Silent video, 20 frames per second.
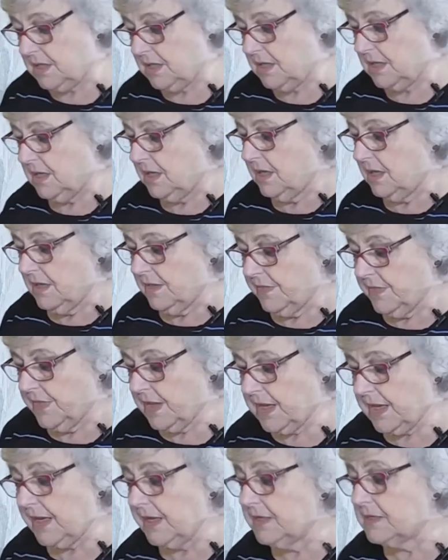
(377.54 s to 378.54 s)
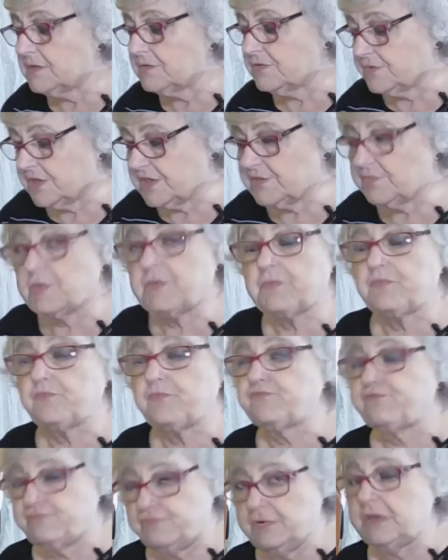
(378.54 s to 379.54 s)
the caterers were
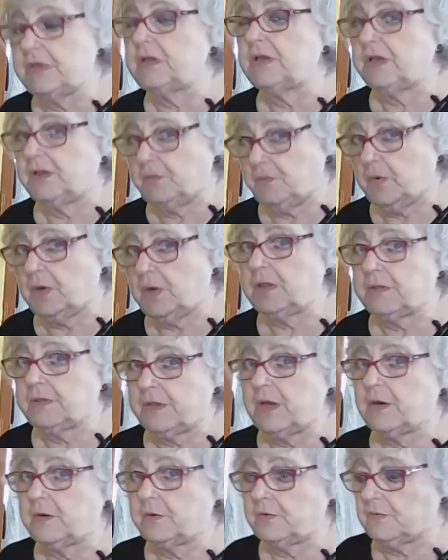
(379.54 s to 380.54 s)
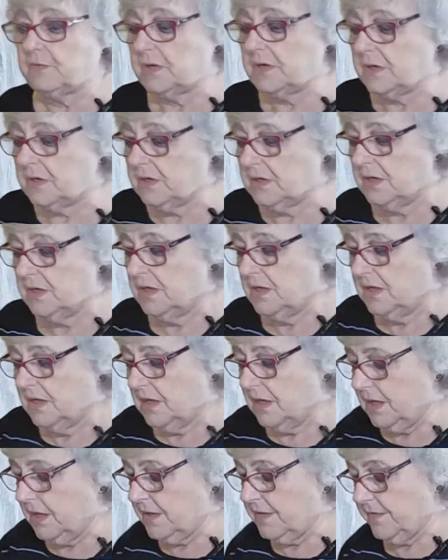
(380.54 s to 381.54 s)
really well known, and
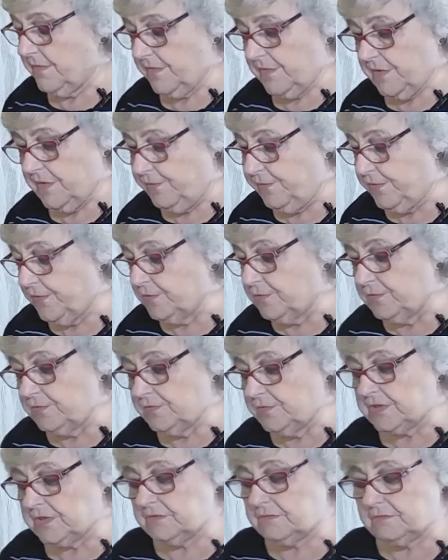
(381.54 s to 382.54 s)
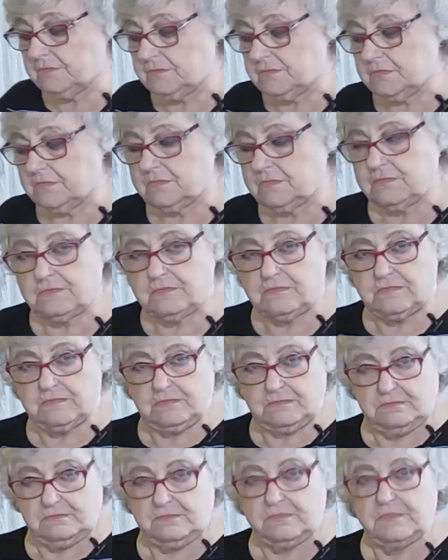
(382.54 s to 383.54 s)
the food was
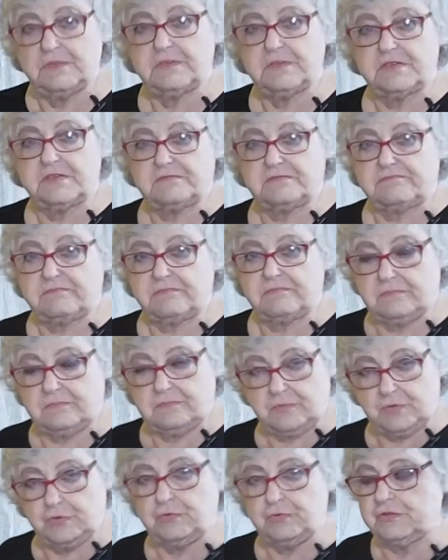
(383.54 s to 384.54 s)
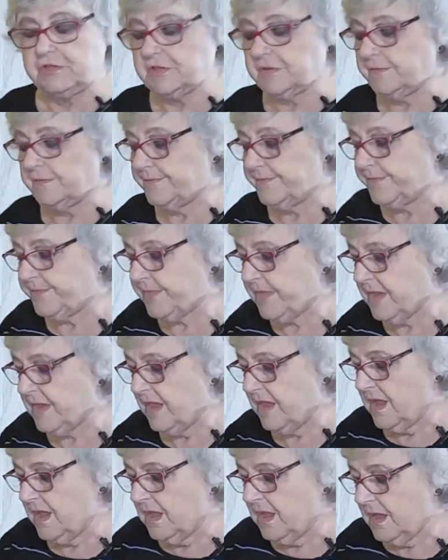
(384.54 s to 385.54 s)
good,
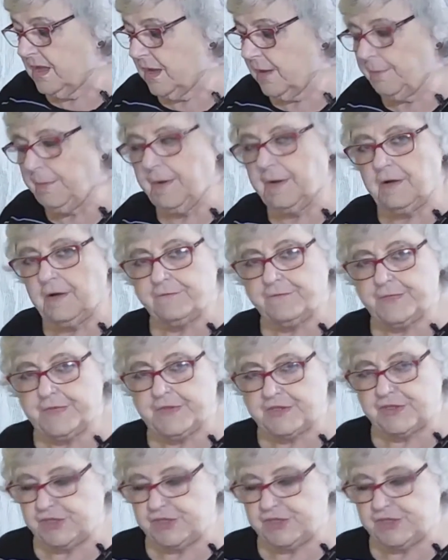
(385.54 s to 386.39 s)
apart from the chicken.